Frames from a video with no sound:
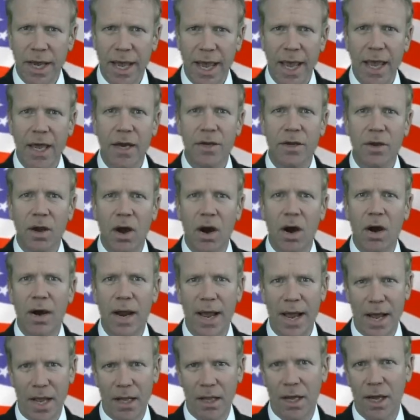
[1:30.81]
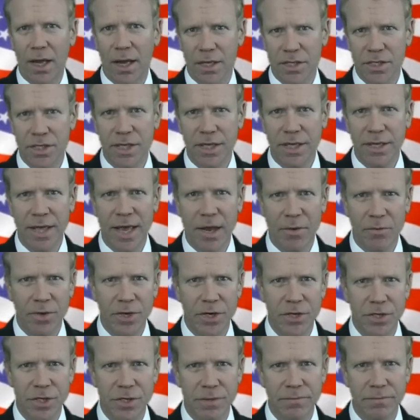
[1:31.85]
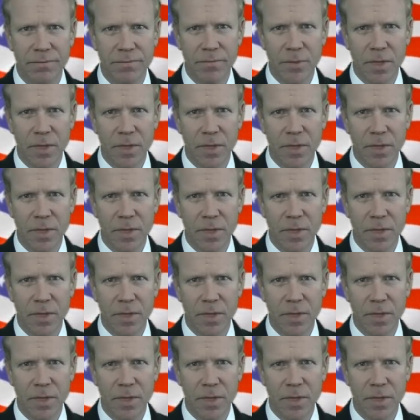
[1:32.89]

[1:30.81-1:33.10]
and our allies in that region.